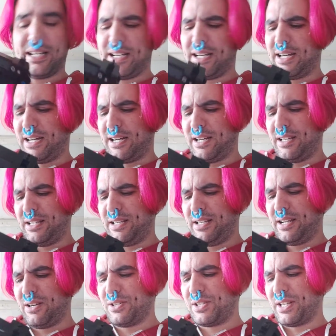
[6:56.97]
He
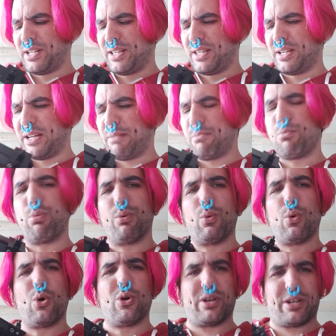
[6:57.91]
goes under the name
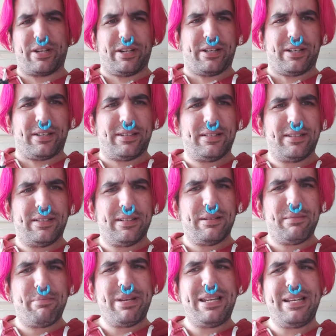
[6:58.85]
Bwawker,
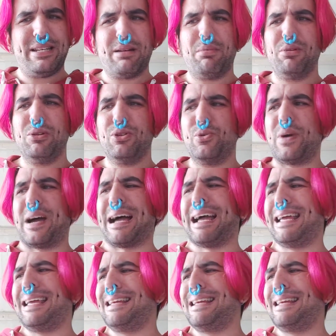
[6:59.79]
Bwawker,